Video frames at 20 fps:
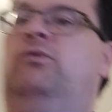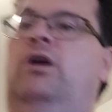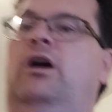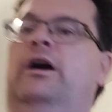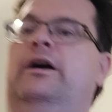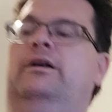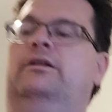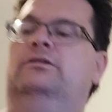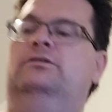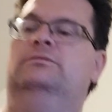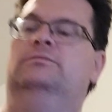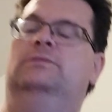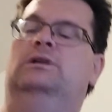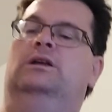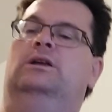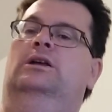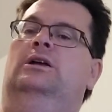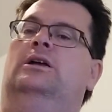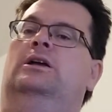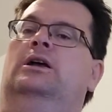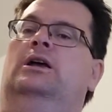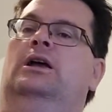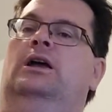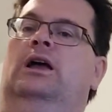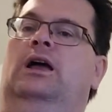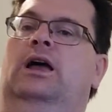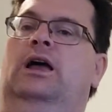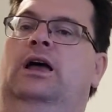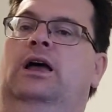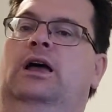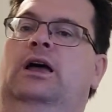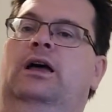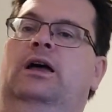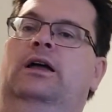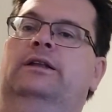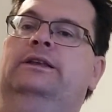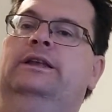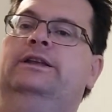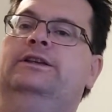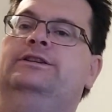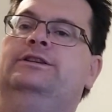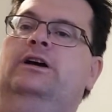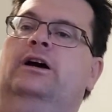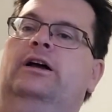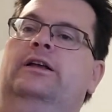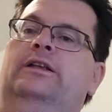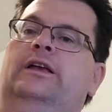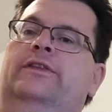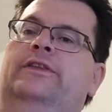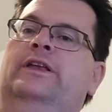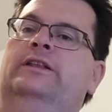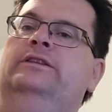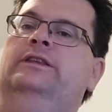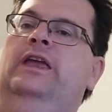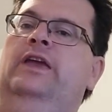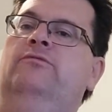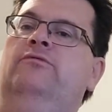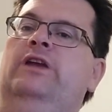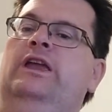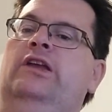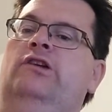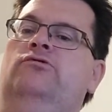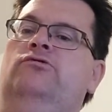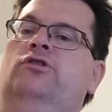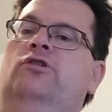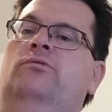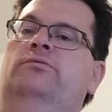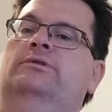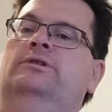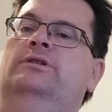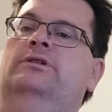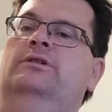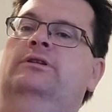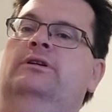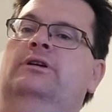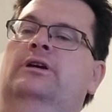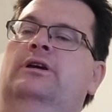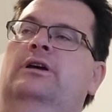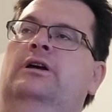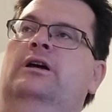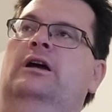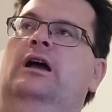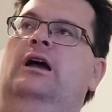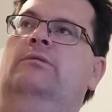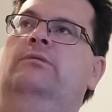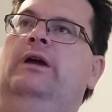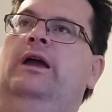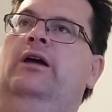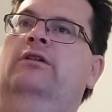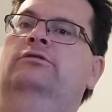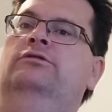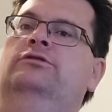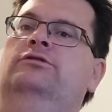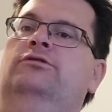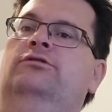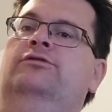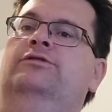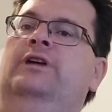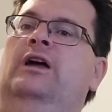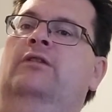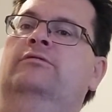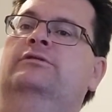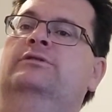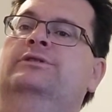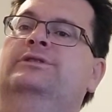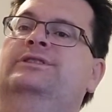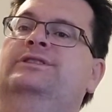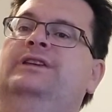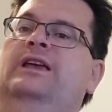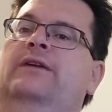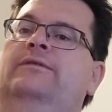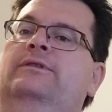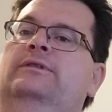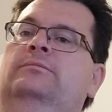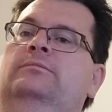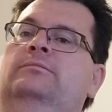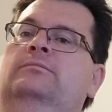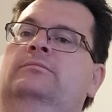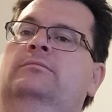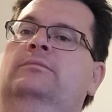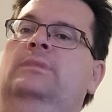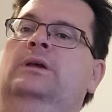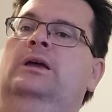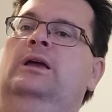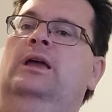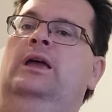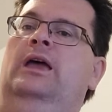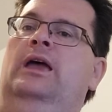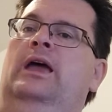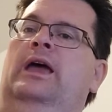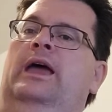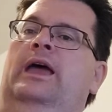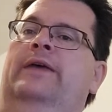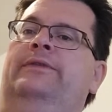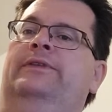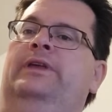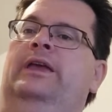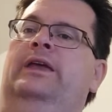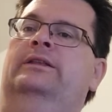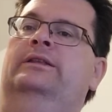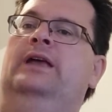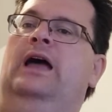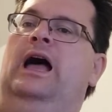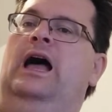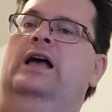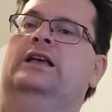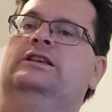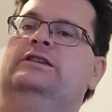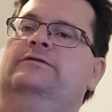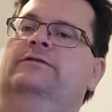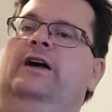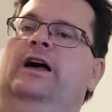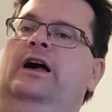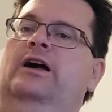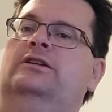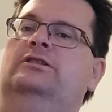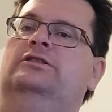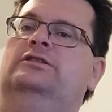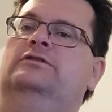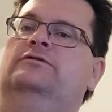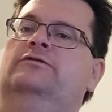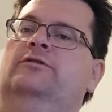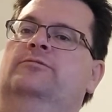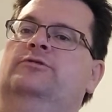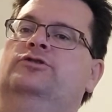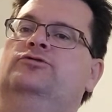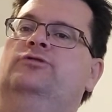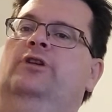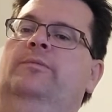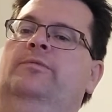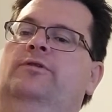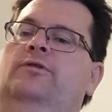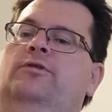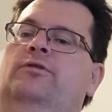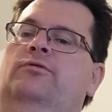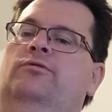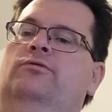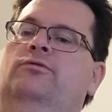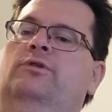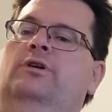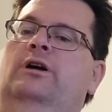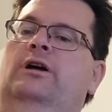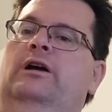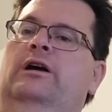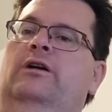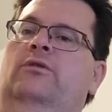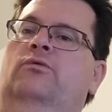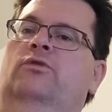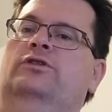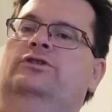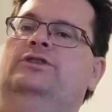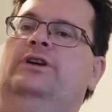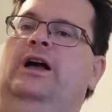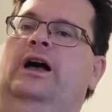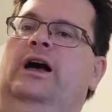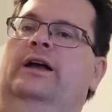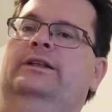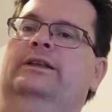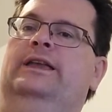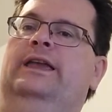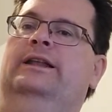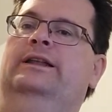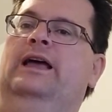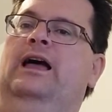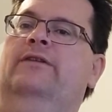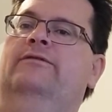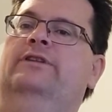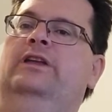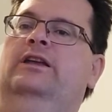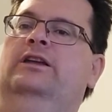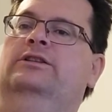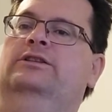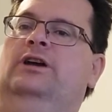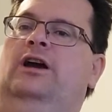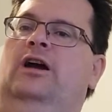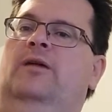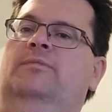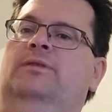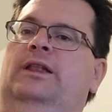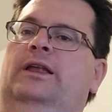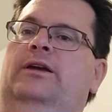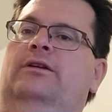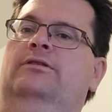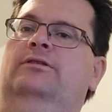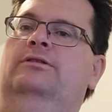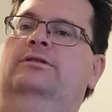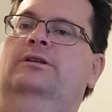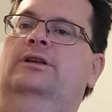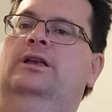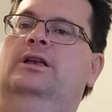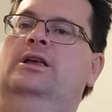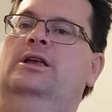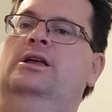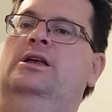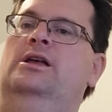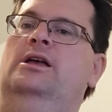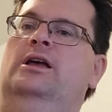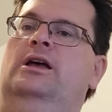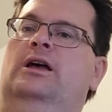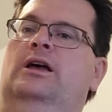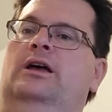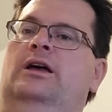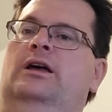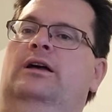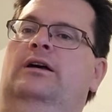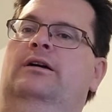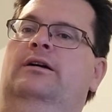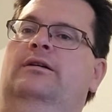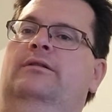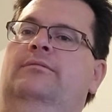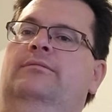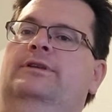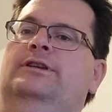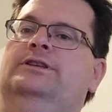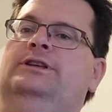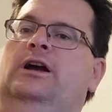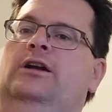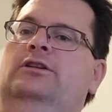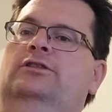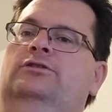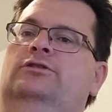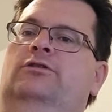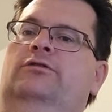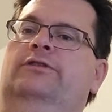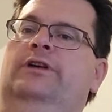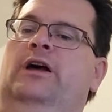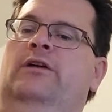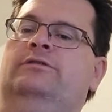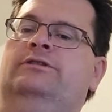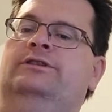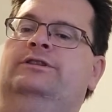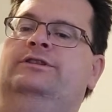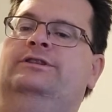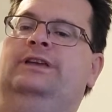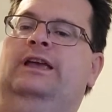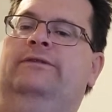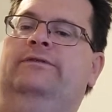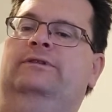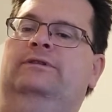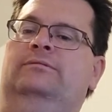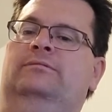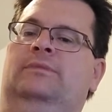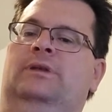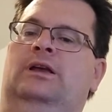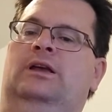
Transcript: a while, uh, they saw. I think they regrouped around 2007. And then Oz Fox from Stryper uh, was on again, off again guitar player uh, starting 2007.